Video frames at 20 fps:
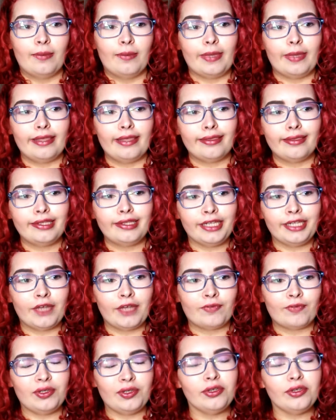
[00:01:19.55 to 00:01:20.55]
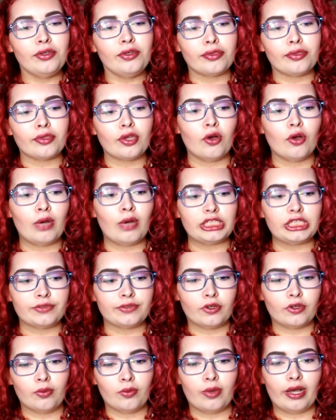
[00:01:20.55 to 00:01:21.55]
Basically, if you use co-wash
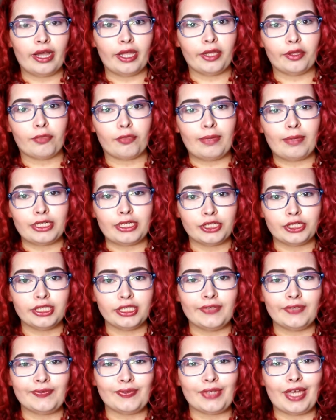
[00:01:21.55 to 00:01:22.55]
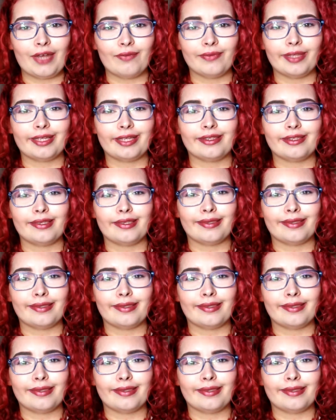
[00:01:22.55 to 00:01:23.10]
for a while, especially if you have, like,